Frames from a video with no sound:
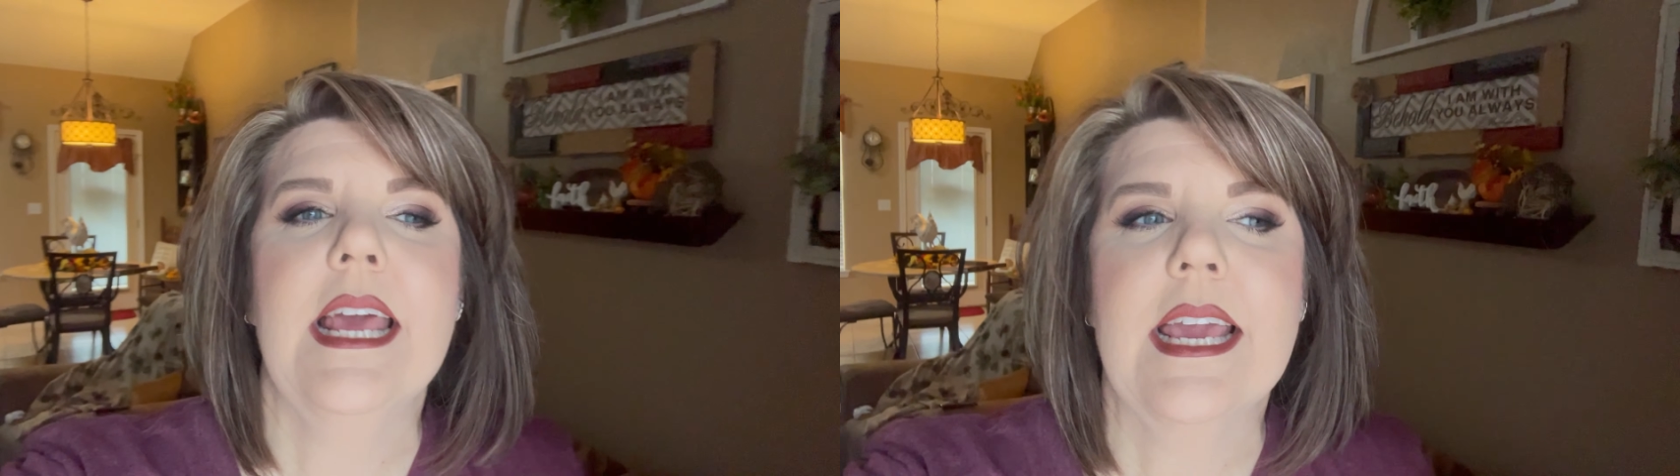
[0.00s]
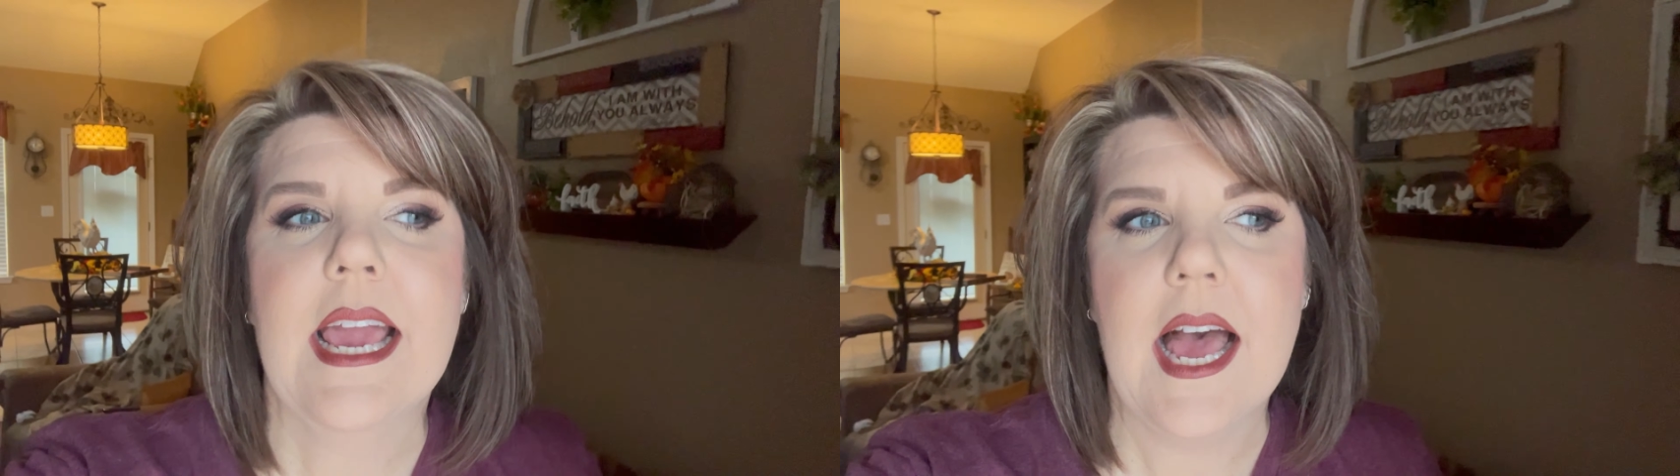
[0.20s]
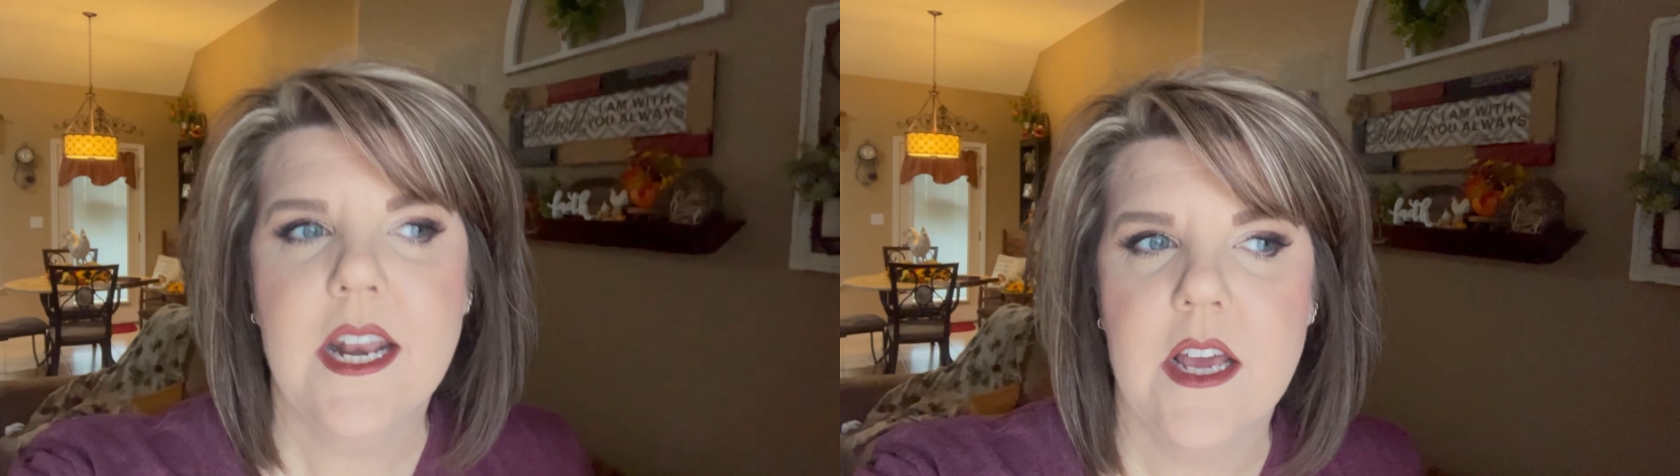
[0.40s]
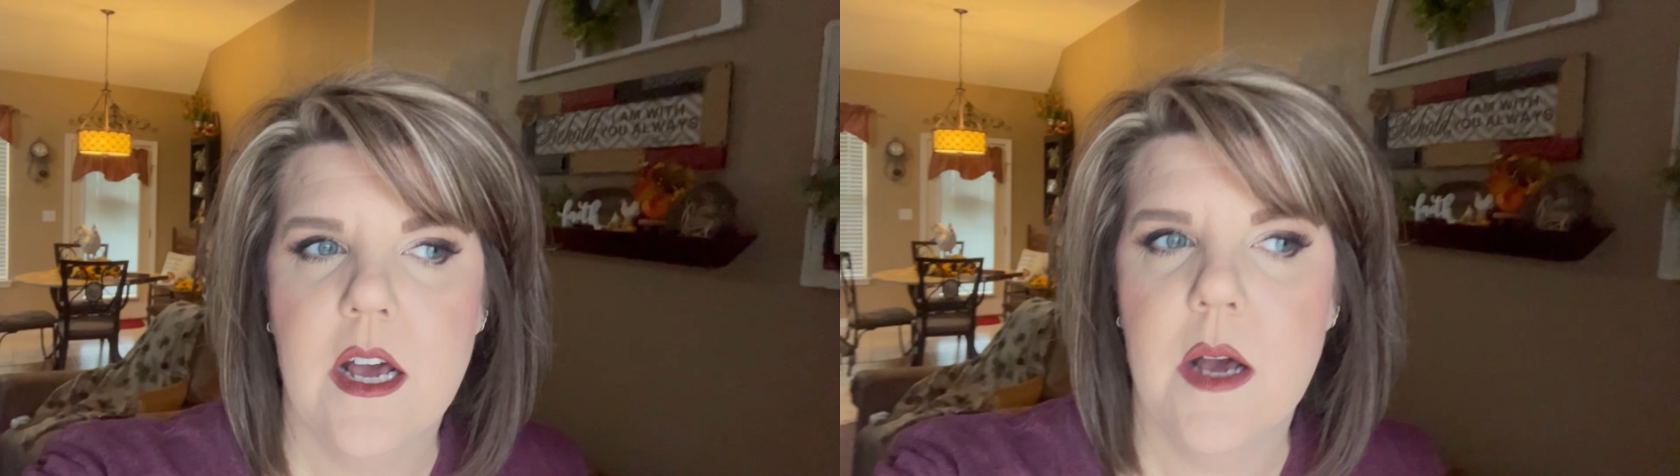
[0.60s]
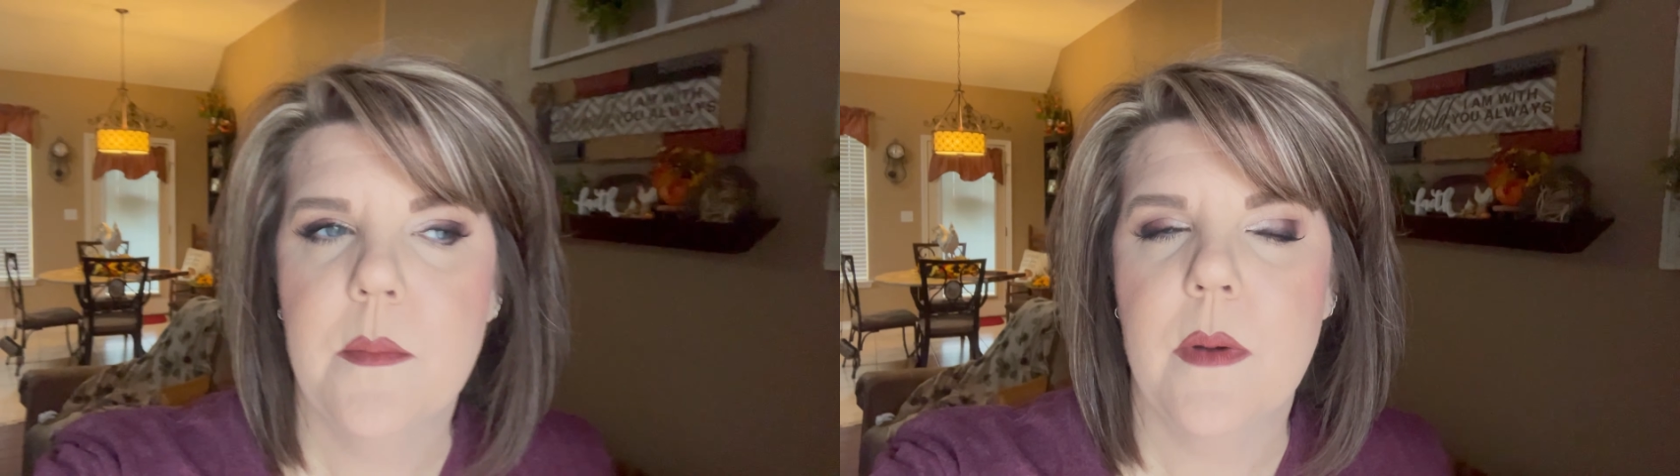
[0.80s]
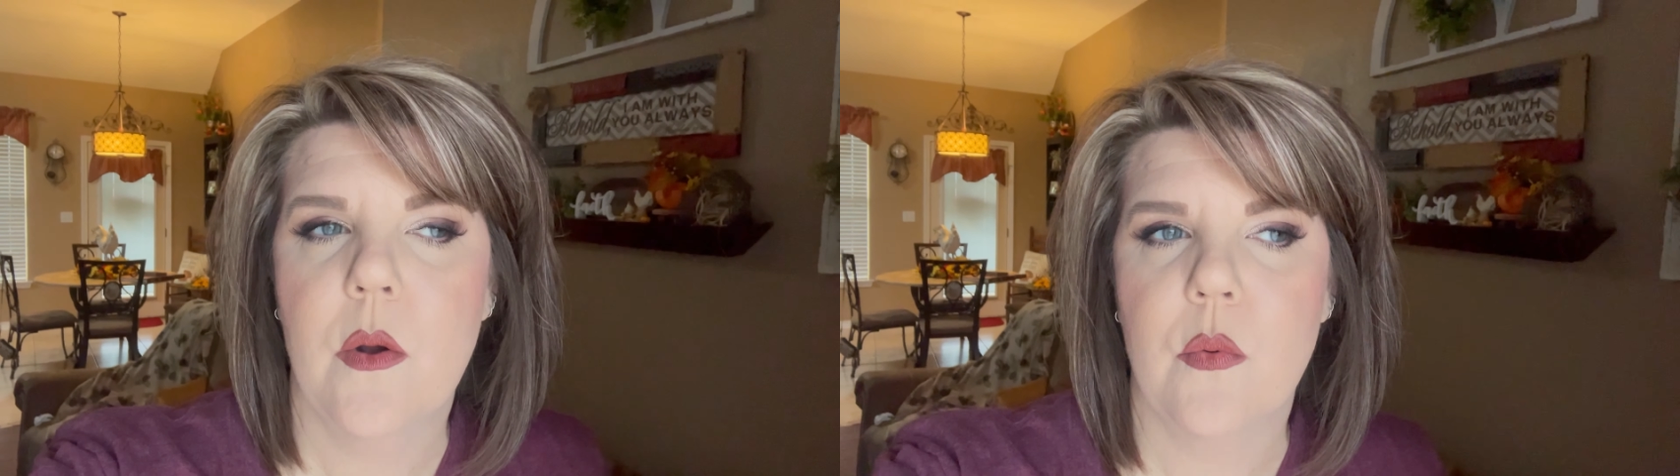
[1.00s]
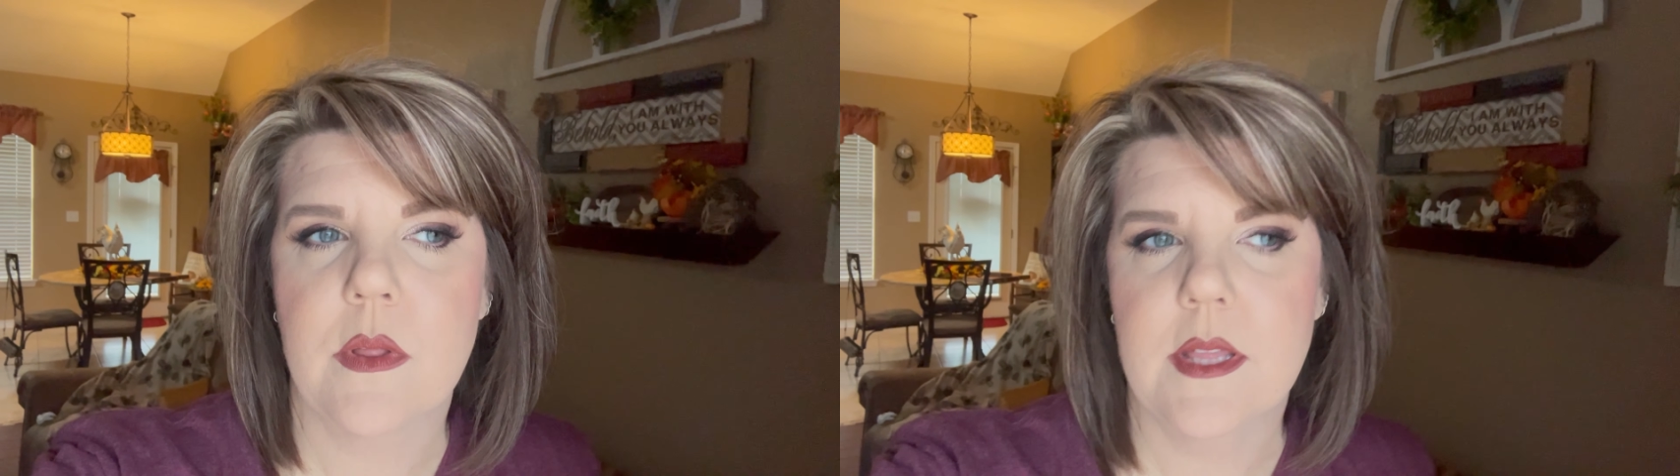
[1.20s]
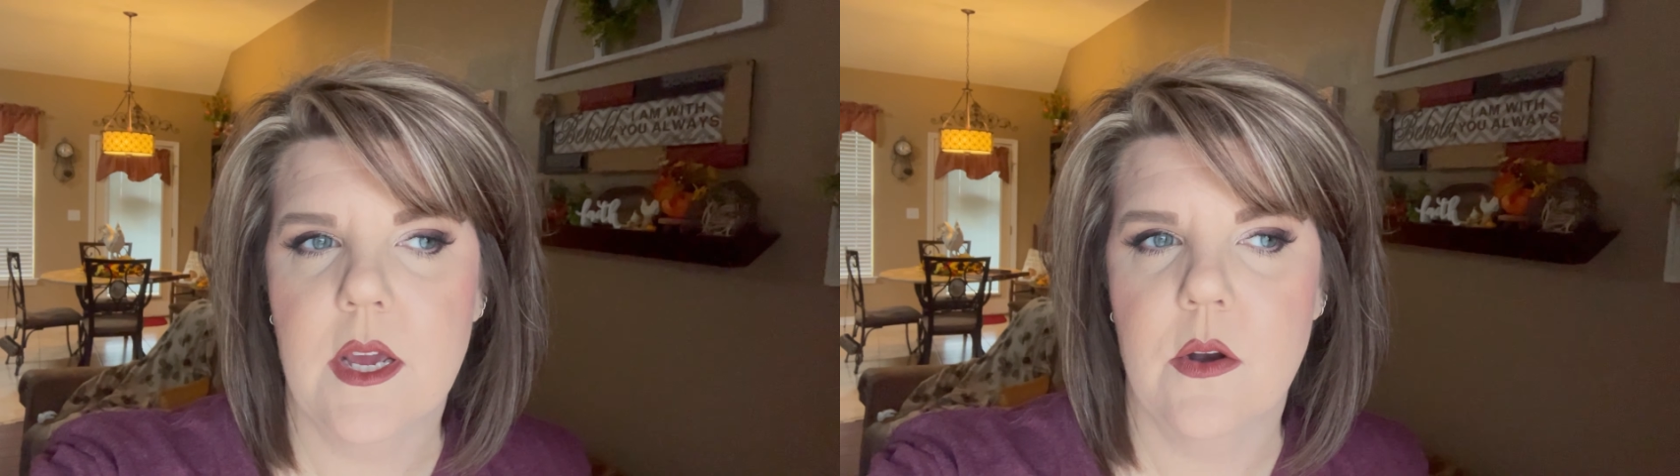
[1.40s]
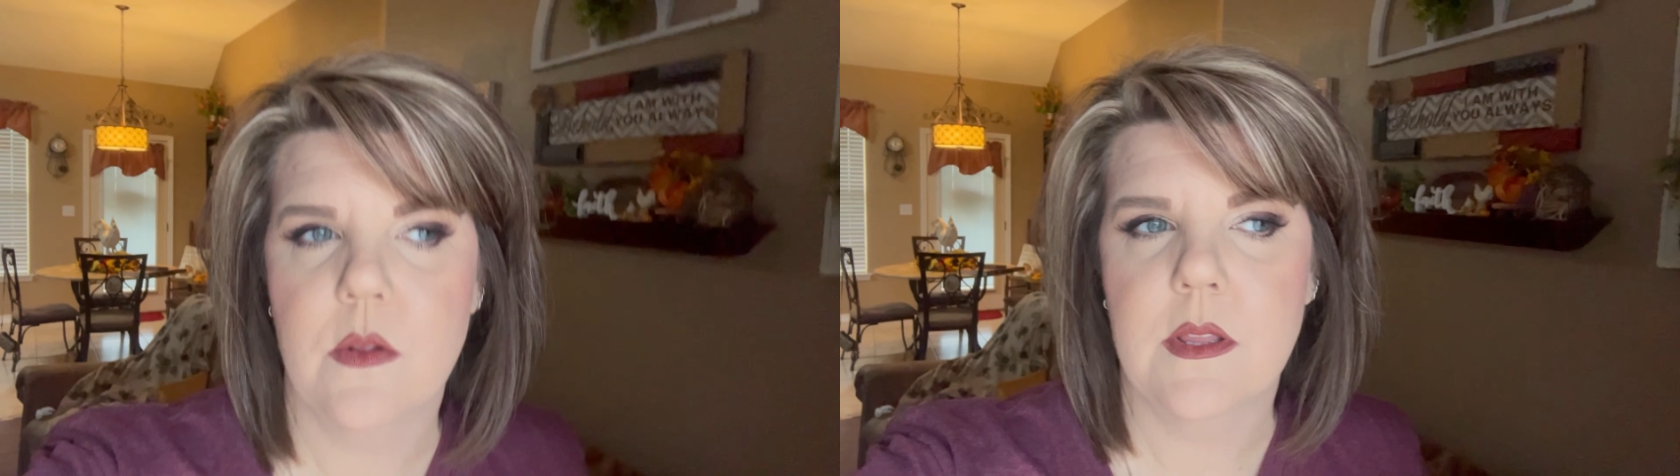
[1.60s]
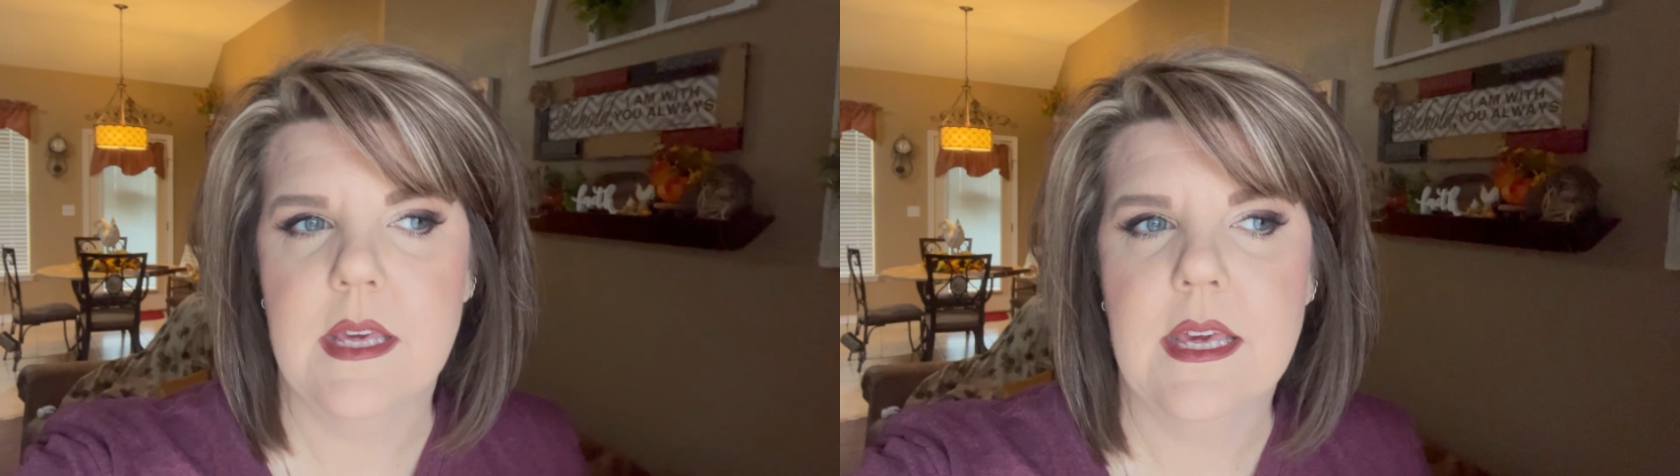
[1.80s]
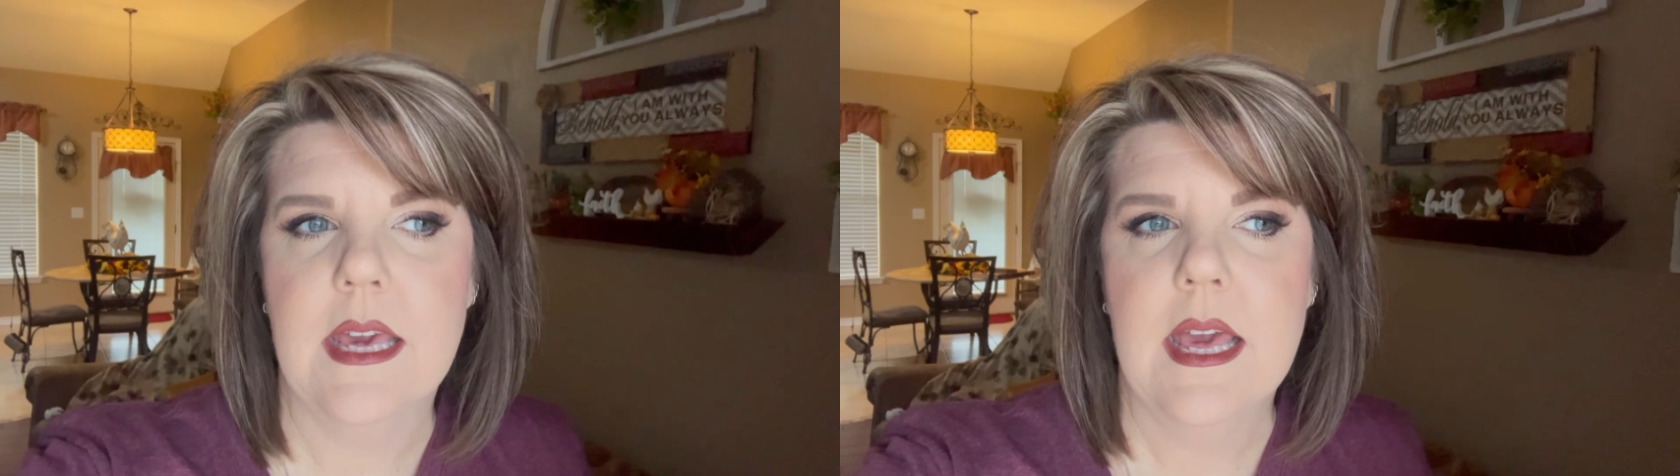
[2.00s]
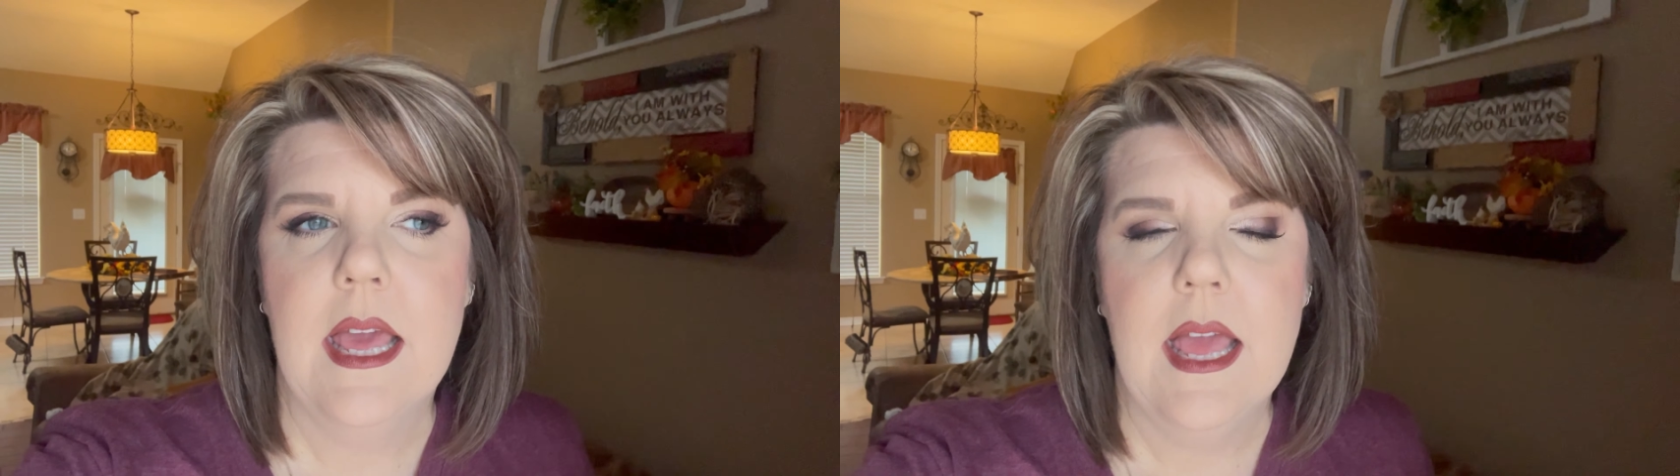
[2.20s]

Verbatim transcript: and got up really early